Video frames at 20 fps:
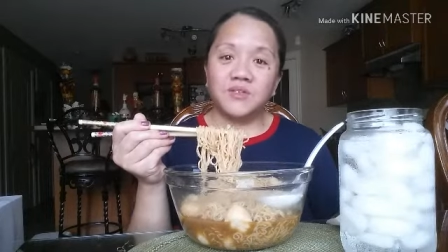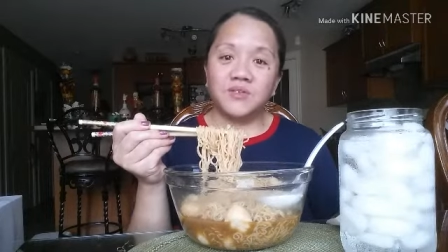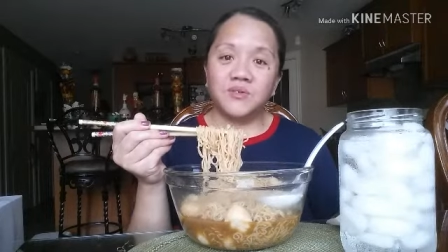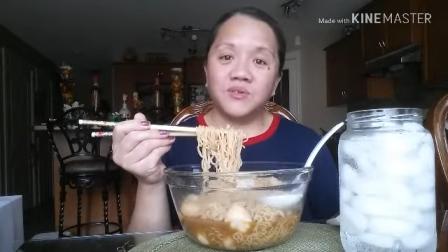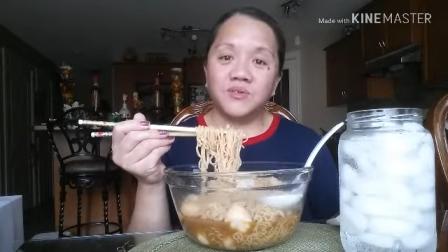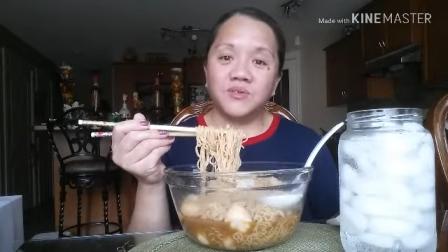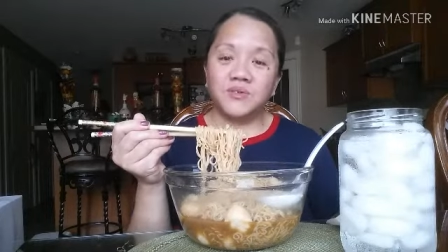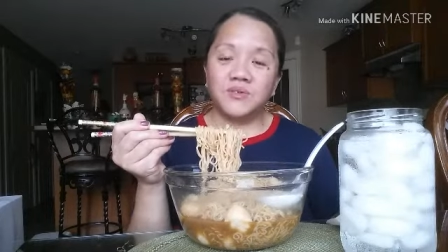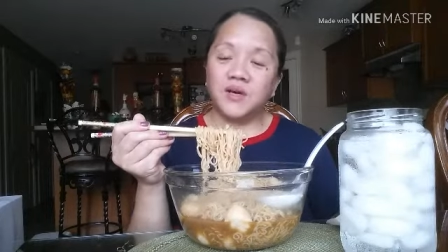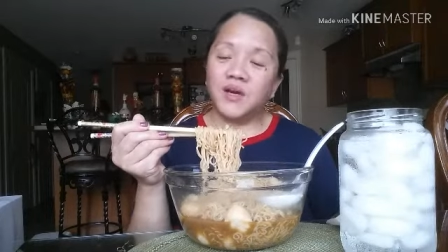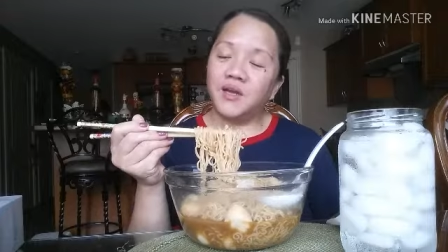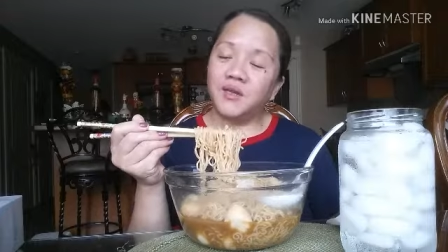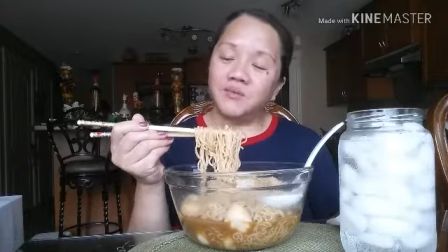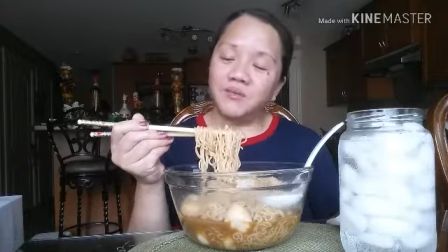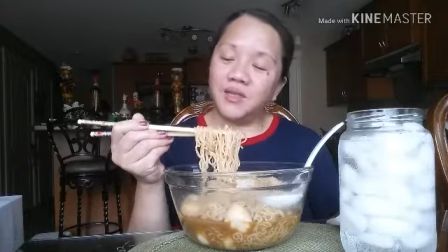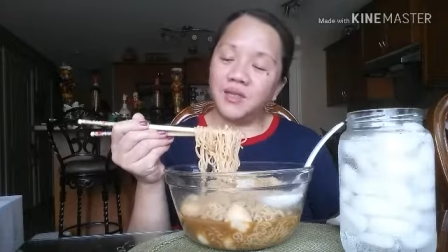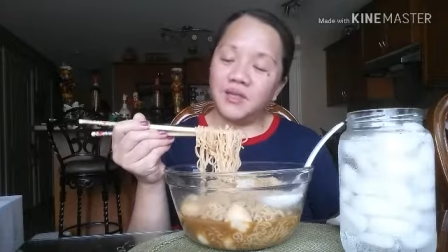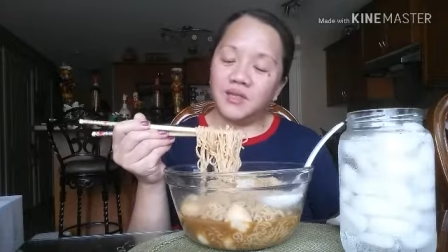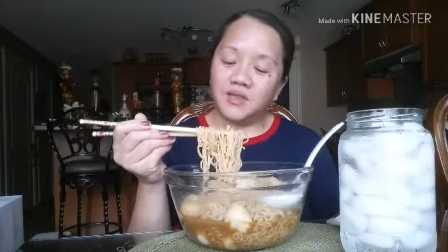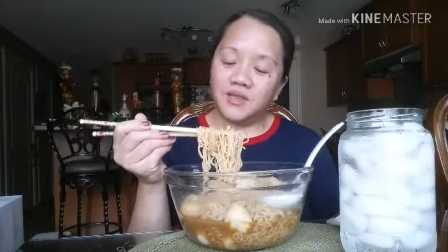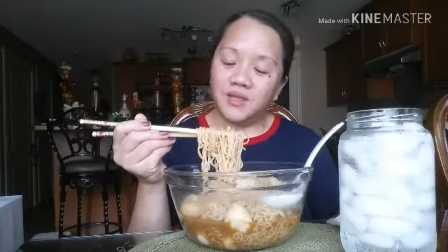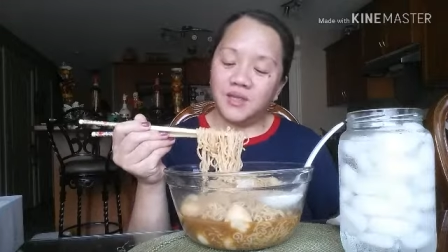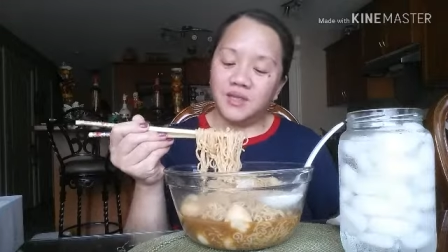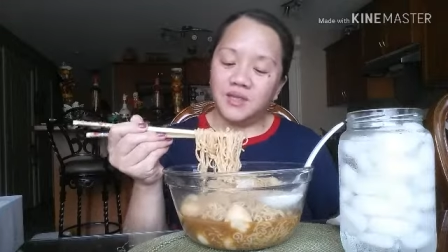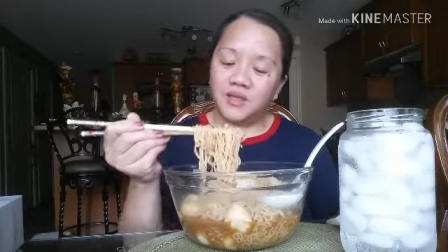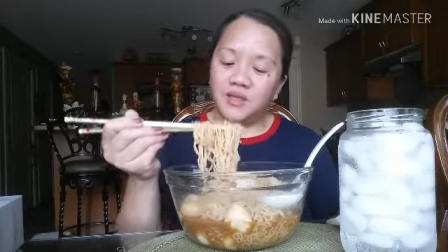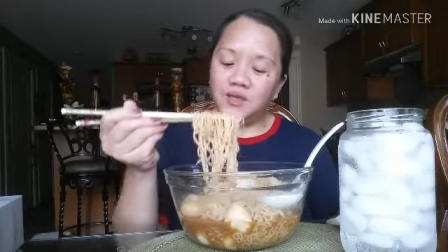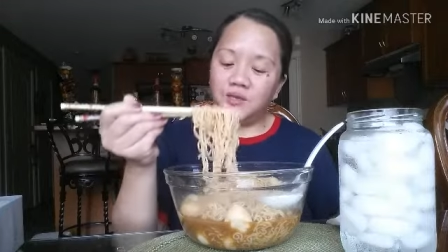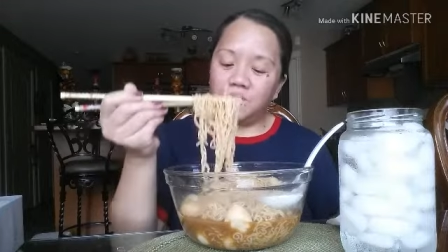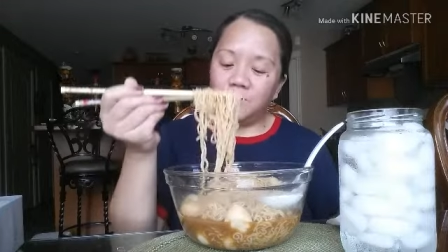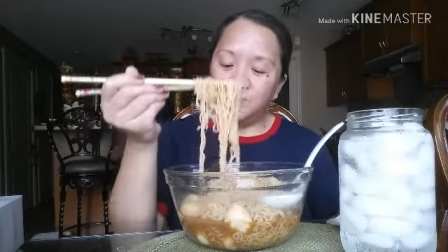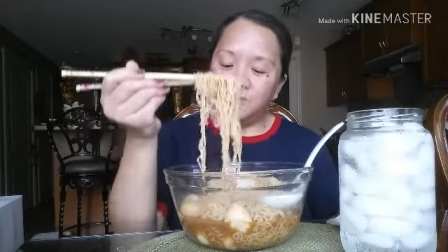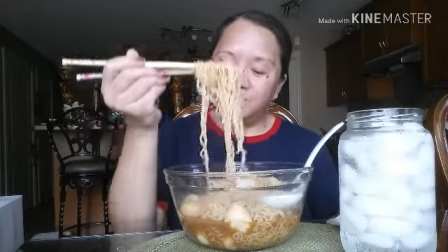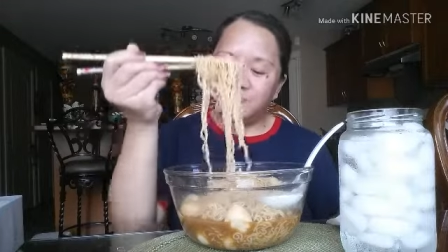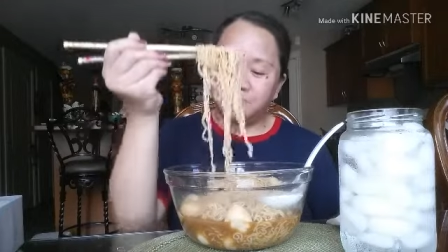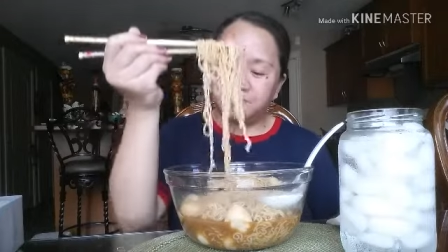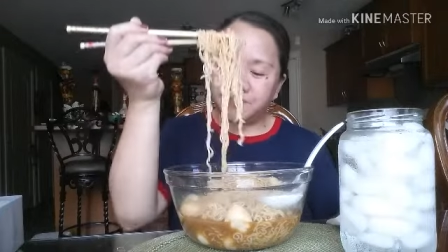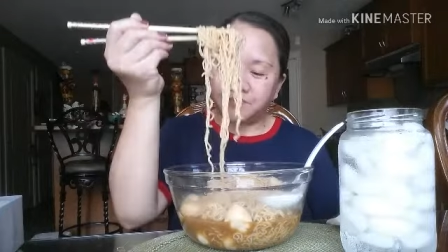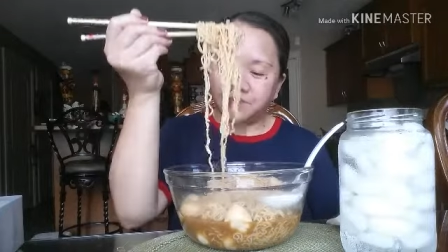So I really thank you.